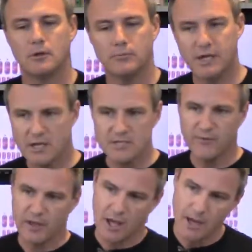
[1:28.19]
Because
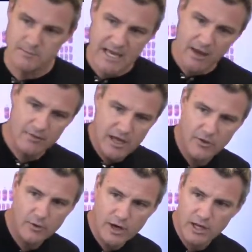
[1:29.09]
if it comes out the
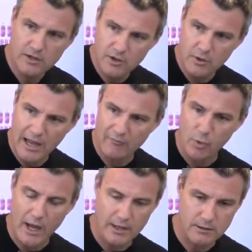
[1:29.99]
other end, you have
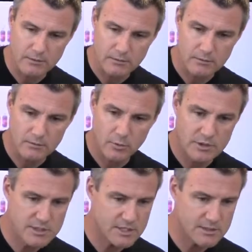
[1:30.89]
what?
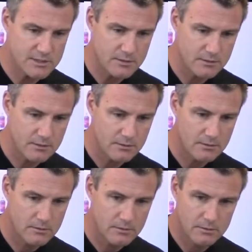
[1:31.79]
What disease?
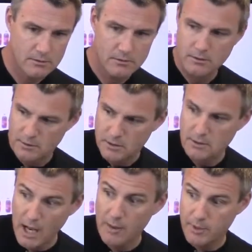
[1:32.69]

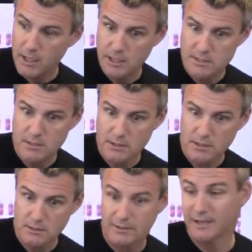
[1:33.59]
Diabetes.
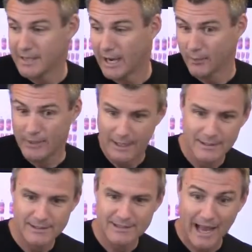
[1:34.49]
Diarrhea.
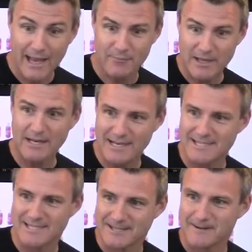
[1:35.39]
Diabetes.